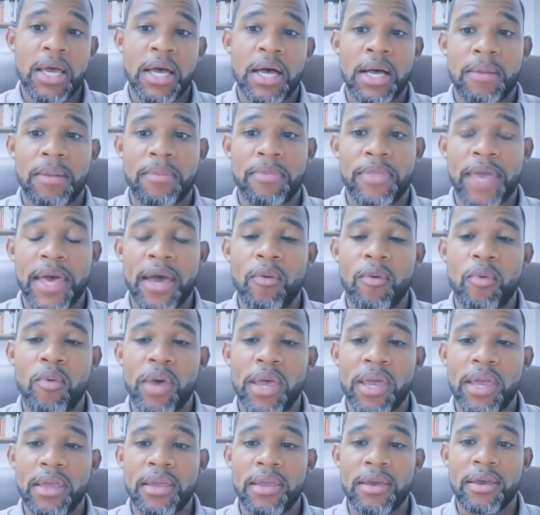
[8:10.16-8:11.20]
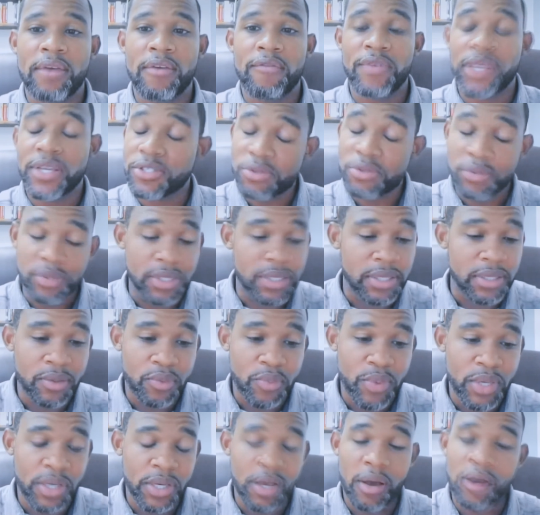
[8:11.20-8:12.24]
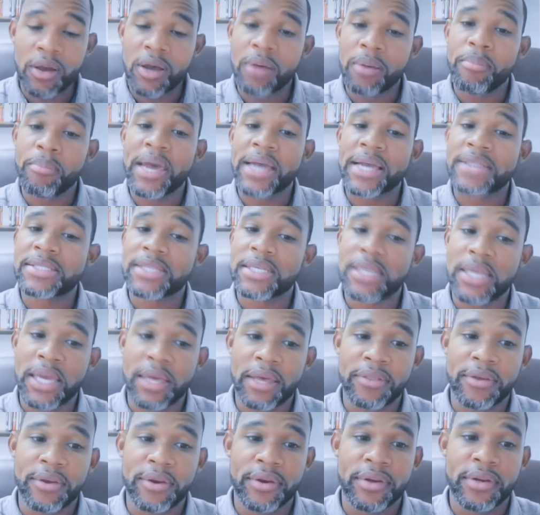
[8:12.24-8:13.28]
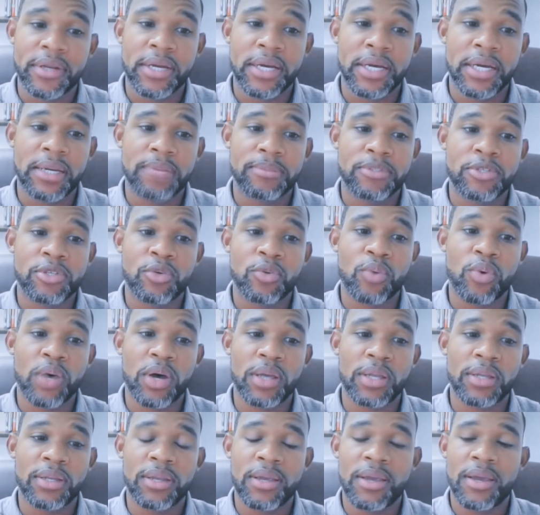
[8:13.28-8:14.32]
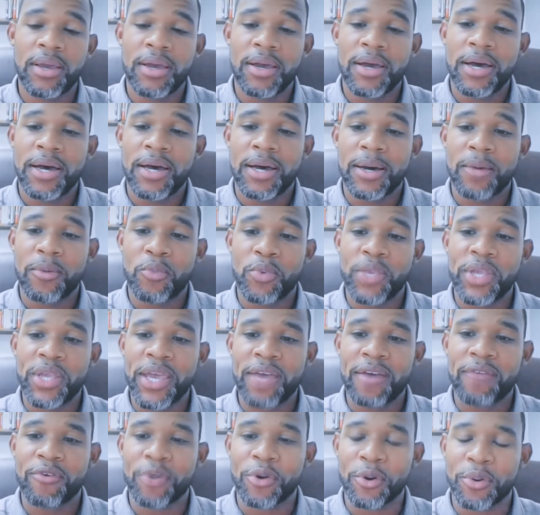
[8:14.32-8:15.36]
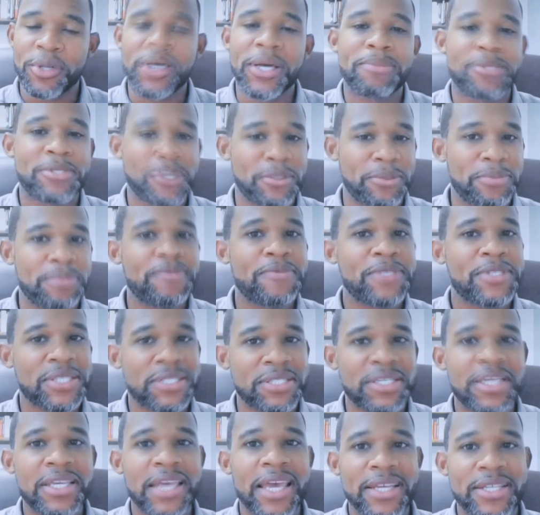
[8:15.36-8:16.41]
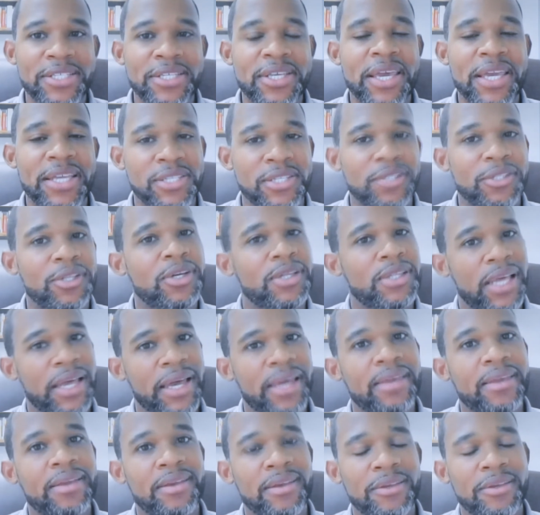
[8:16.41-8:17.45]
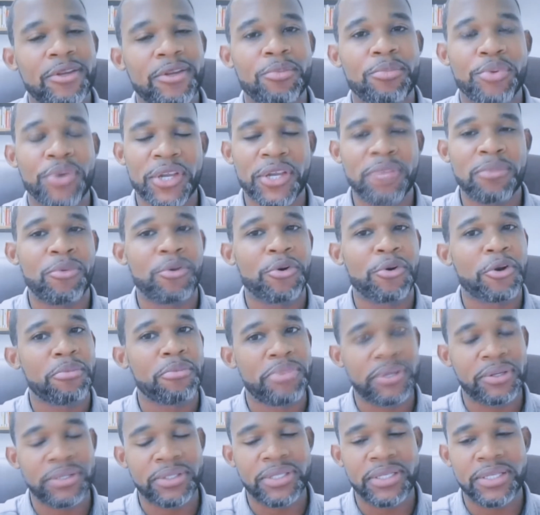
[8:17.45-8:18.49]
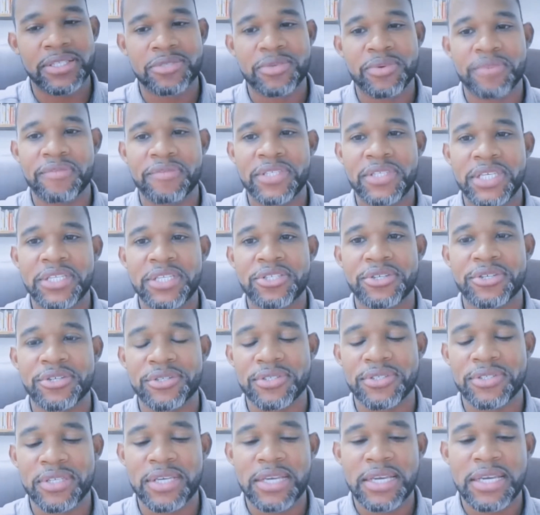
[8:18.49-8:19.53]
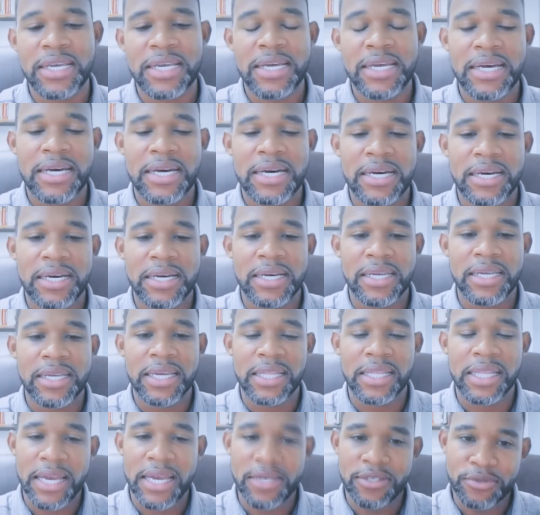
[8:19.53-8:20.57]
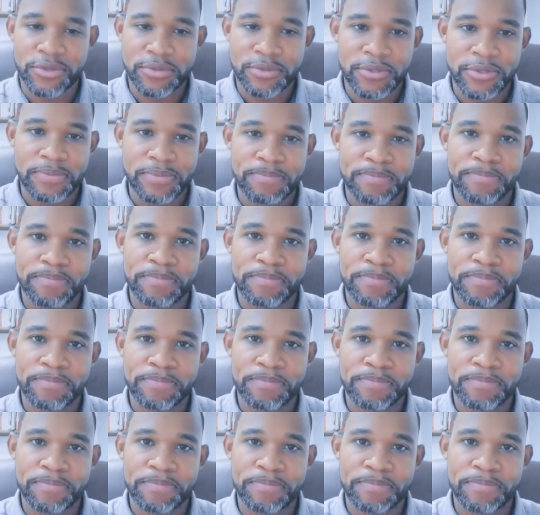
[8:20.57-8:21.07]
That way, eventually, we can all come back together to what we have grown up to see education look like. Brick and mortar buildings with teachers and classrooms.